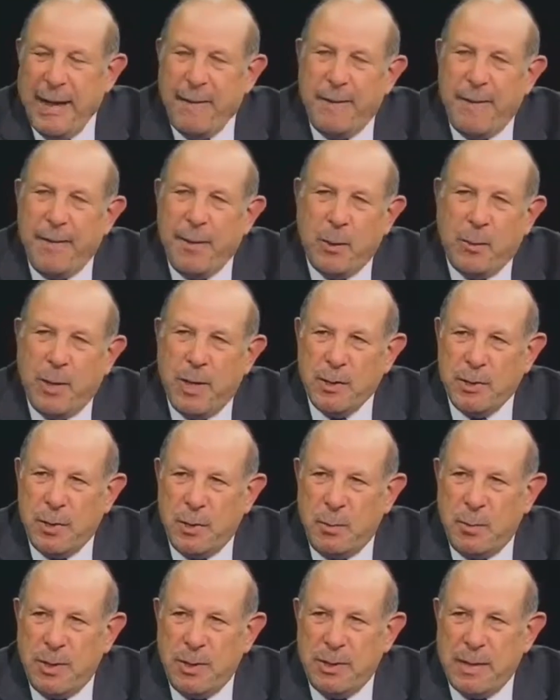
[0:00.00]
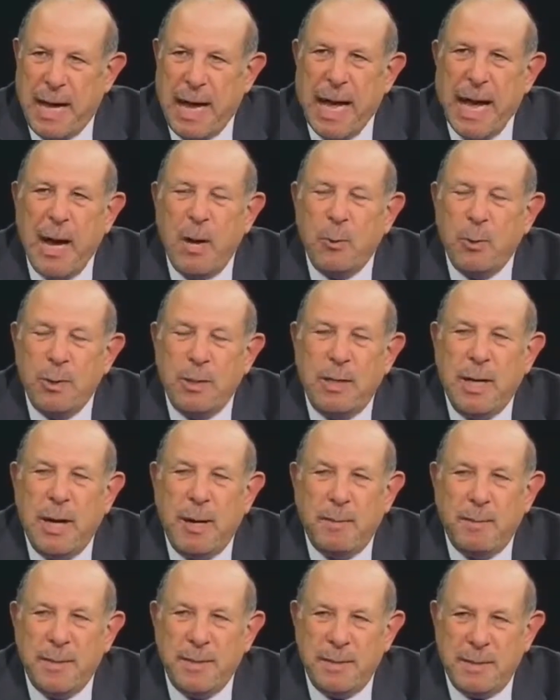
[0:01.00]
And then the question was, how would
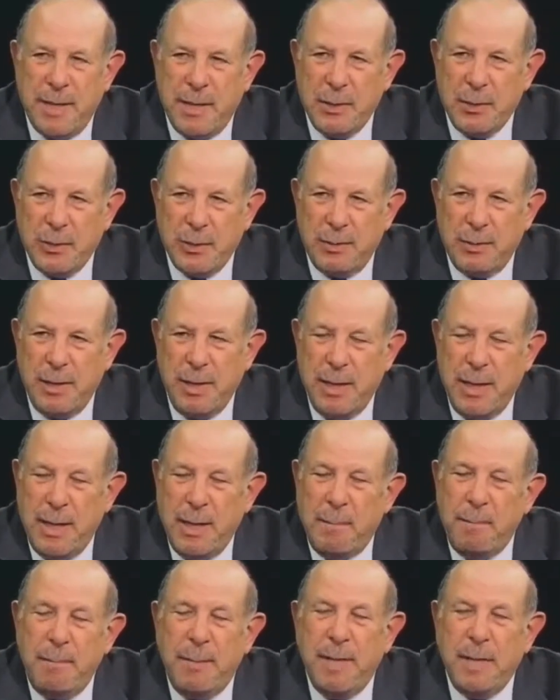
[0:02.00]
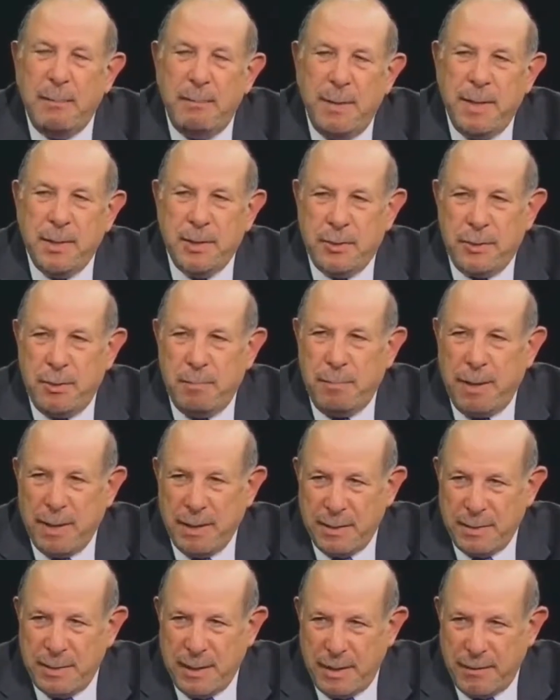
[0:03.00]
compensation be administered
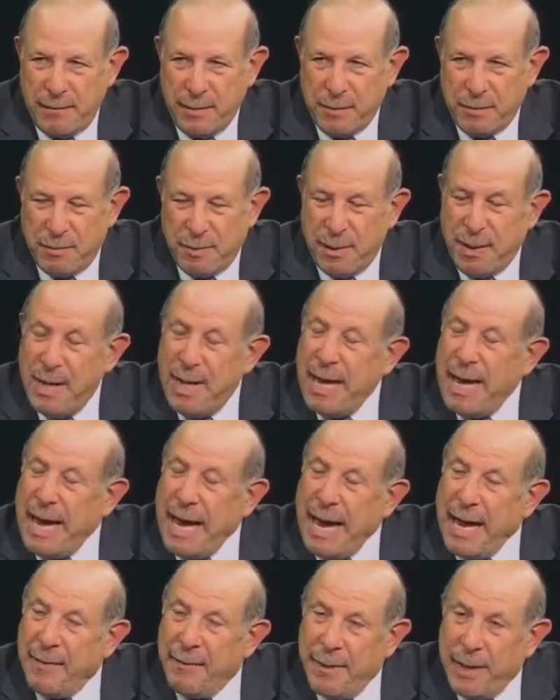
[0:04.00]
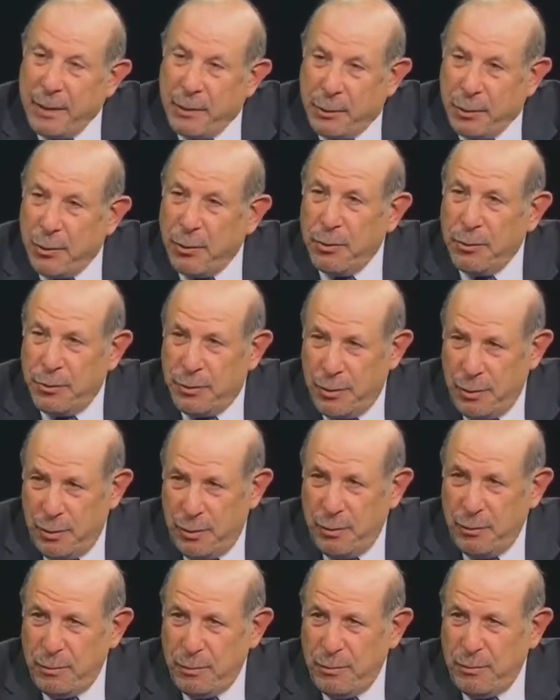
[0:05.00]
by the state of Israel. And they turned to
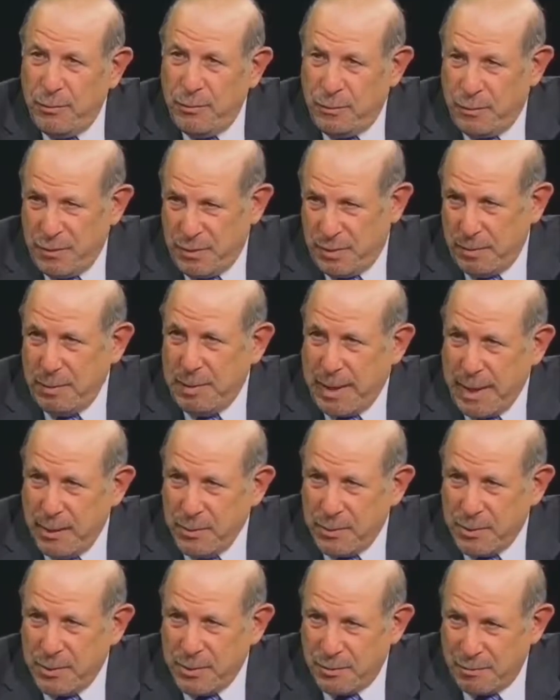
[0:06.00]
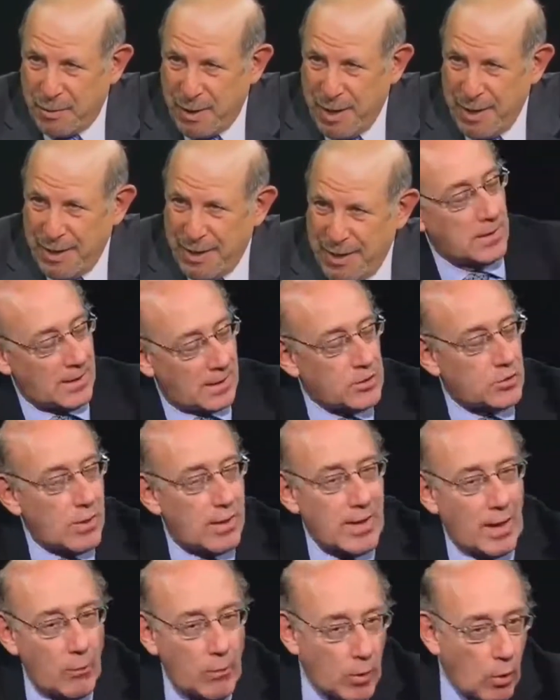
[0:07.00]
you for some counsel, right? That's
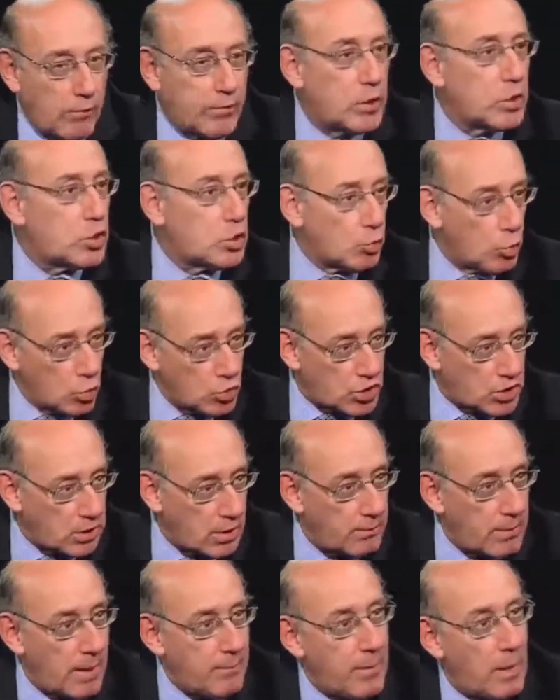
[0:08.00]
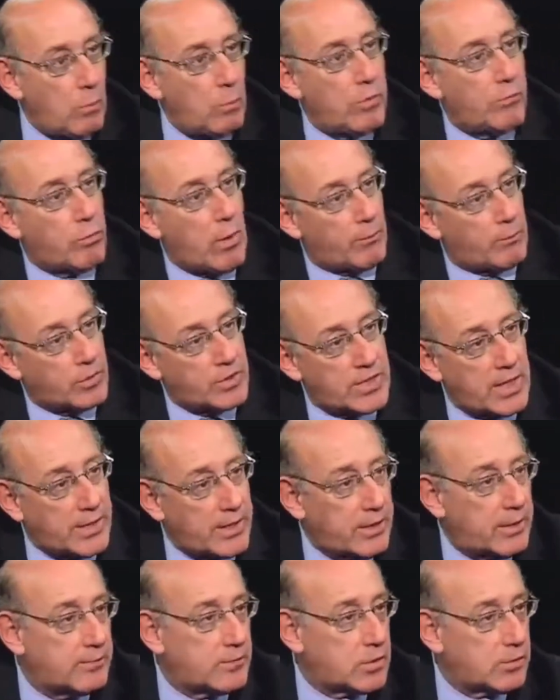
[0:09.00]
right. I went over to Jerusalem. I met with
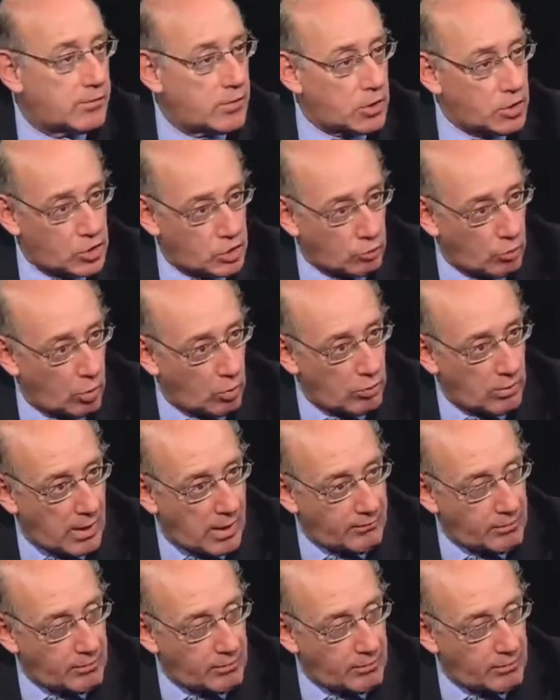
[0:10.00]
representatives of the Sharon